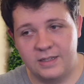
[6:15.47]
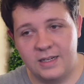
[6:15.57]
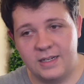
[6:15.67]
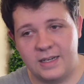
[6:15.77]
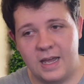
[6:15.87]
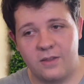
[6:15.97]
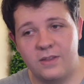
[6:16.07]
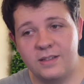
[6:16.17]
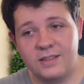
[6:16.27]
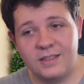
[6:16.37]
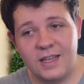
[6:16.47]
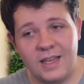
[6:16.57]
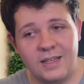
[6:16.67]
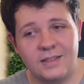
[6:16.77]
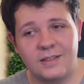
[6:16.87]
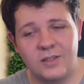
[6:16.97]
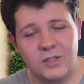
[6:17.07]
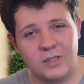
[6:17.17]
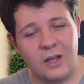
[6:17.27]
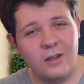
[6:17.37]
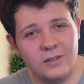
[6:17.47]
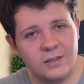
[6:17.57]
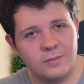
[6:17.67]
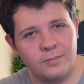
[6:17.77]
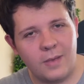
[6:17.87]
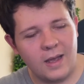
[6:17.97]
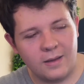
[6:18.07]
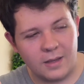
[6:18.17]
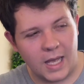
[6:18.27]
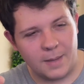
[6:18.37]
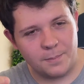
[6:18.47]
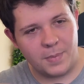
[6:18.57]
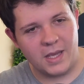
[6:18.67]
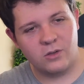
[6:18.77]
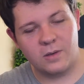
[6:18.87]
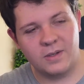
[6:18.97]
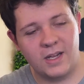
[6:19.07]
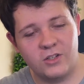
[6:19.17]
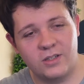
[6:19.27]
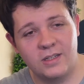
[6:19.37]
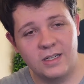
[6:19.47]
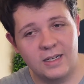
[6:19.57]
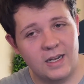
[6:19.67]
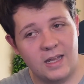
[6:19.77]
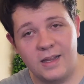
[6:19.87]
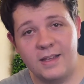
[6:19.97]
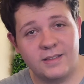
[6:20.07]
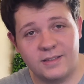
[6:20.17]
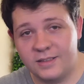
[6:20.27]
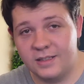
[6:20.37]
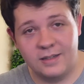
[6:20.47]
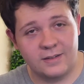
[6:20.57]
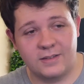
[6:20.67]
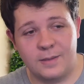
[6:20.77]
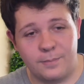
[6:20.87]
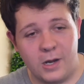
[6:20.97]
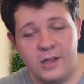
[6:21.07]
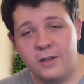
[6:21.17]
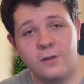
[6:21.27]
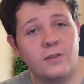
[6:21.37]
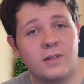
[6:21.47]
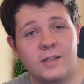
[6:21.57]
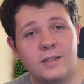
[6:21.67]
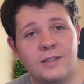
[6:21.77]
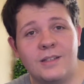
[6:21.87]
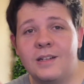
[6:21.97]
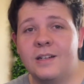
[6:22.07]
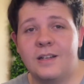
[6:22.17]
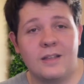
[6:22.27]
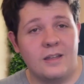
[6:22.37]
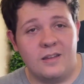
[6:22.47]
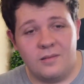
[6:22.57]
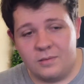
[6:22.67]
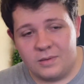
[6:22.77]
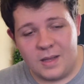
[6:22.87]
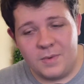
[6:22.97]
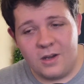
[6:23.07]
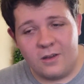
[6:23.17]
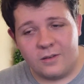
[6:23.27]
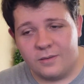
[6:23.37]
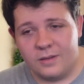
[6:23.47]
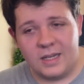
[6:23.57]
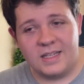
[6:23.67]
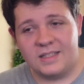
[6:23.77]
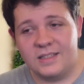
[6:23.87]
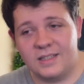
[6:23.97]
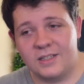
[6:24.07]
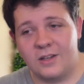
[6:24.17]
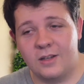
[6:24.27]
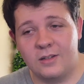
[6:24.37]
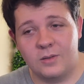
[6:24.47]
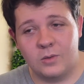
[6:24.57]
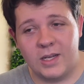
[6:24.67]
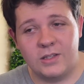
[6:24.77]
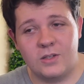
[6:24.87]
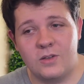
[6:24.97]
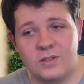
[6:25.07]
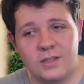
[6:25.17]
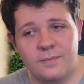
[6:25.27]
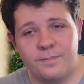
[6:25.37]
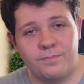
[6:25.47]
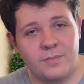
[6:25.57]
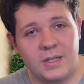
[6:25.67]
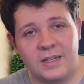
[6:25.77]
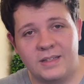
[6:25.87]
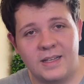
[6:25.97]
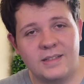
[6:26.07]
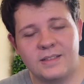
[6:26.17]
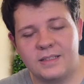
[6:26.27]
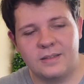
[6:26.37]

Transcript: Now, this is not my base recommendation, unless, because I barely use this, let me know, is this a good way to use it? But it does